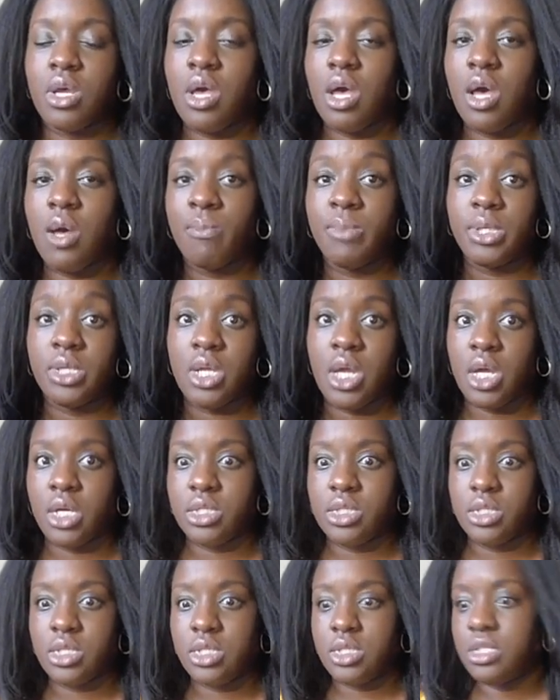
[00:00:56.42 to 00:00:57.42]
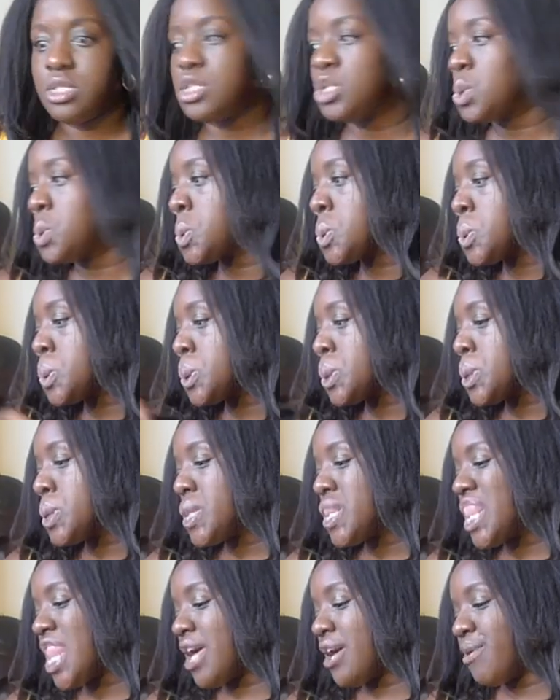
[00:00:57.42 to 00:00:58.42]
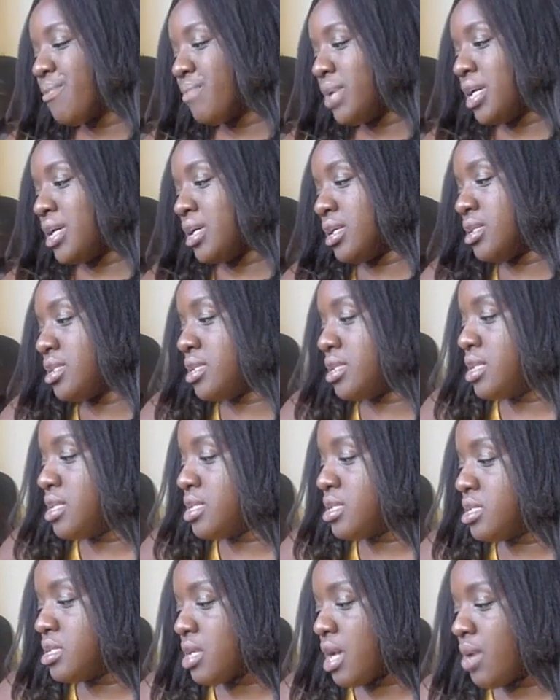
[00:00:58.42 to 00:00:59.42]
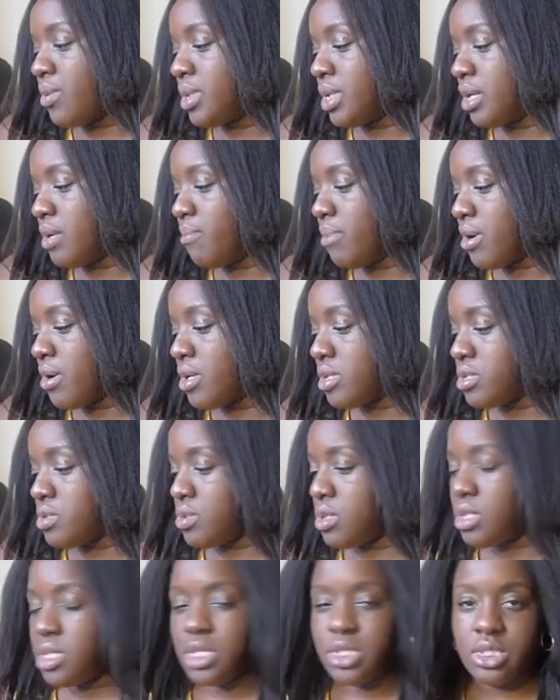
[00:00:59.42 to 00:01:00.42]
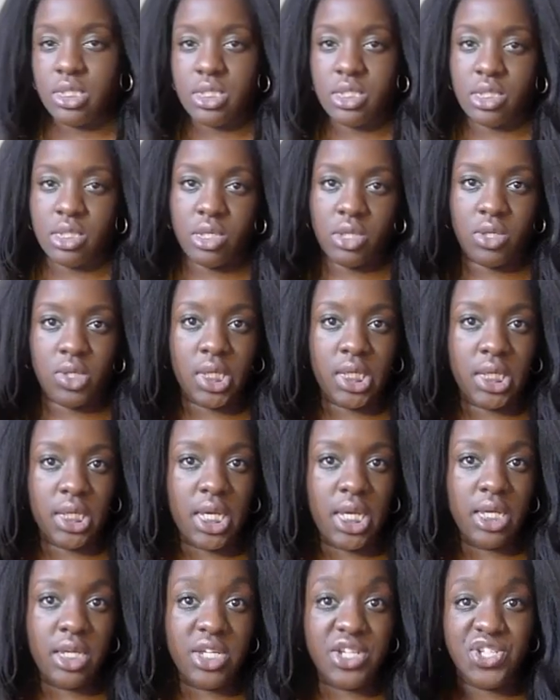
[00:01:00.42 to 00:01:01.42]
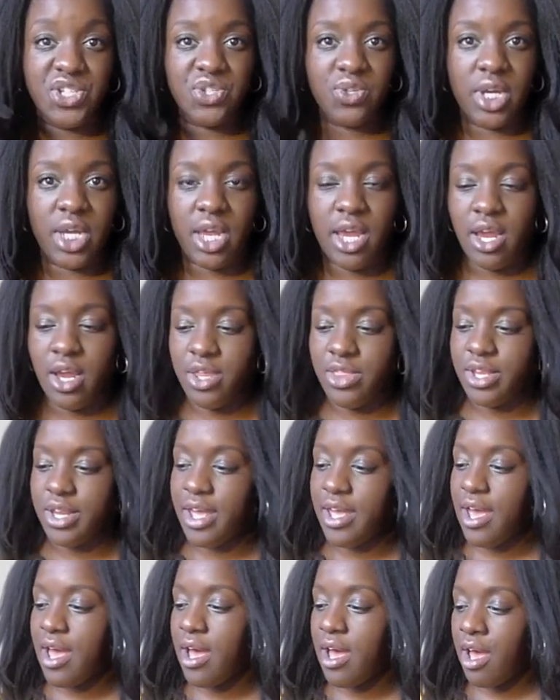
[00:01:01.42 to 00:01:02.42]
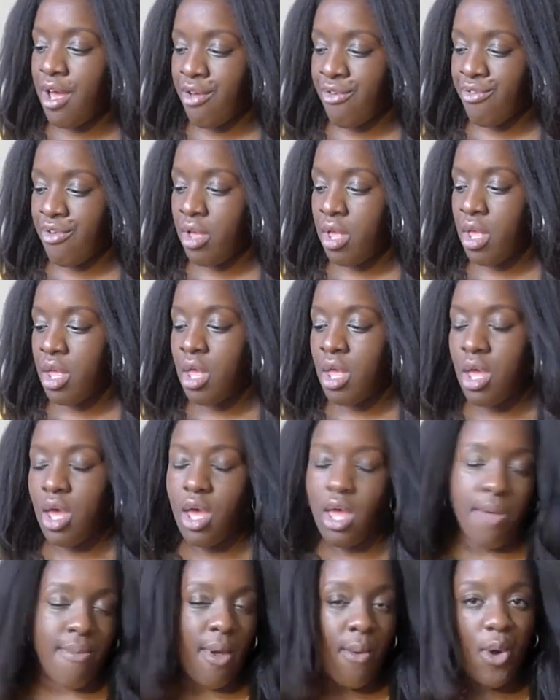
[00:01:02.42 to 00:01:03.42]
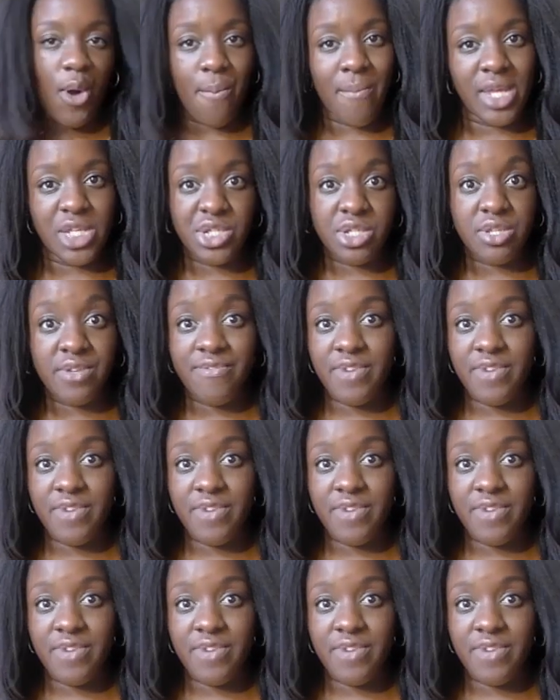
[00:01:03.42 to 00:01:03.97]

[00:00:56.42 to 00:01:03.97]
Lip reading: obnoxious. And this, I will compare it to, this is another kinky straight hair that I have. I won't mention the